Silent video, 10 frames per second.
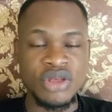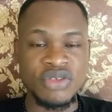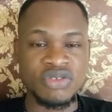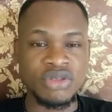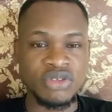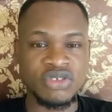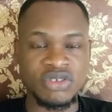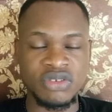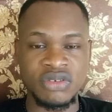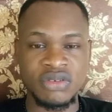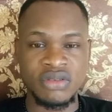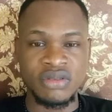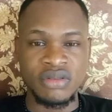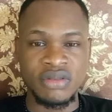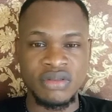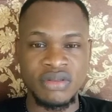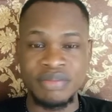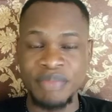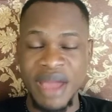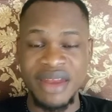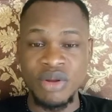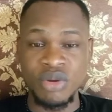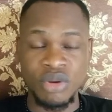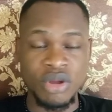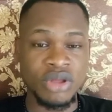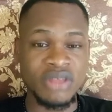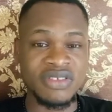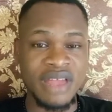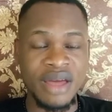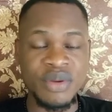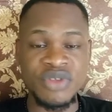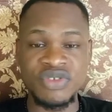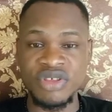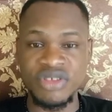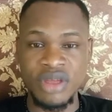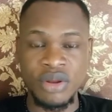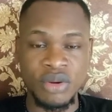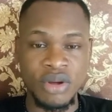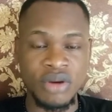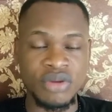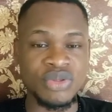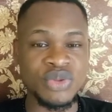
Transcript: It's not by 9 o'clock. Don't allow it to reach 9 o'clock.